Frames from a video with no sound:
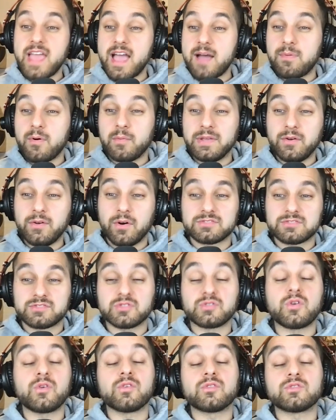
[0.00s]
Yeah, but we
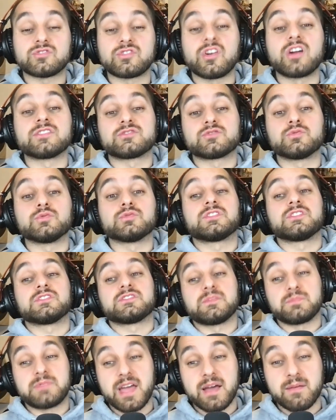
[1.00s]
also don't start school till
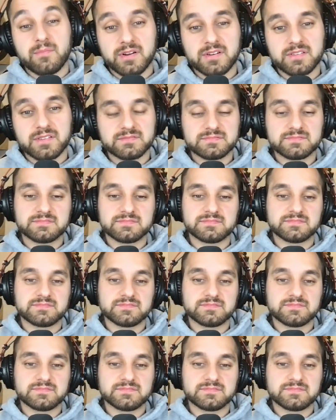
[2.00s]
September.